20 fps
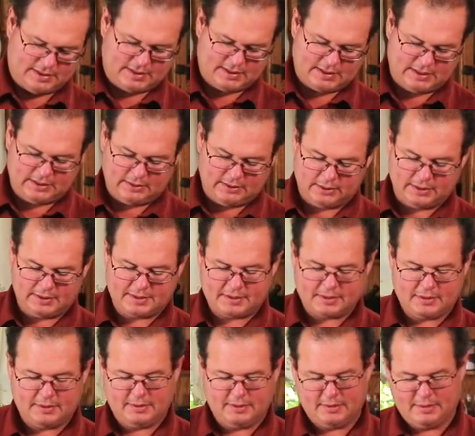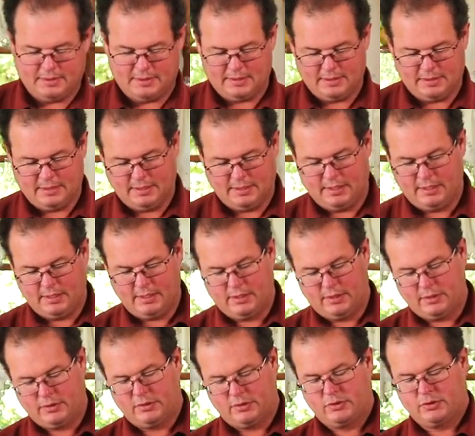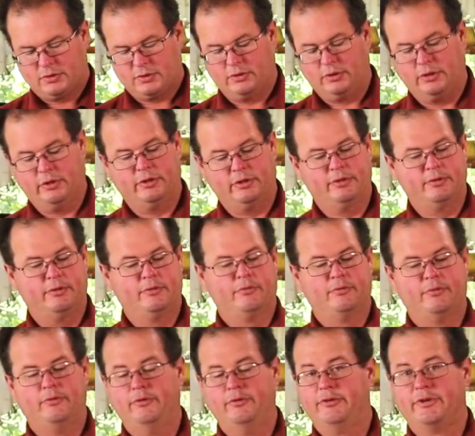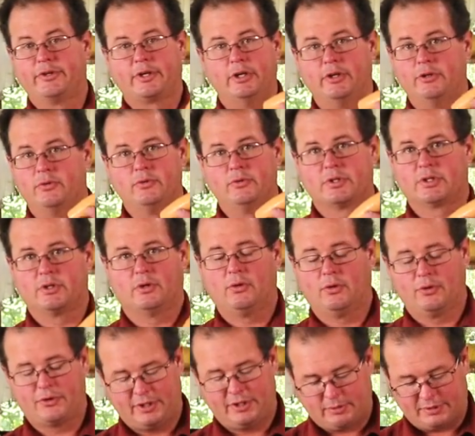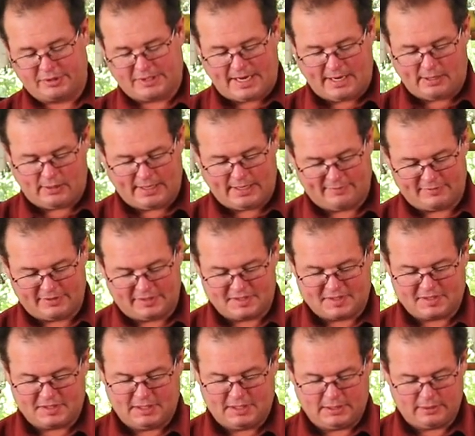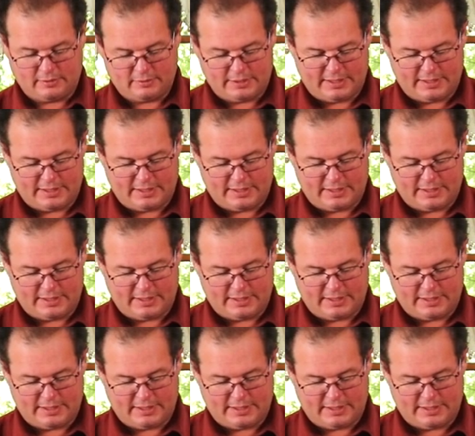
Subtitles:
seedless, so you can use the whole thing without having to seed it or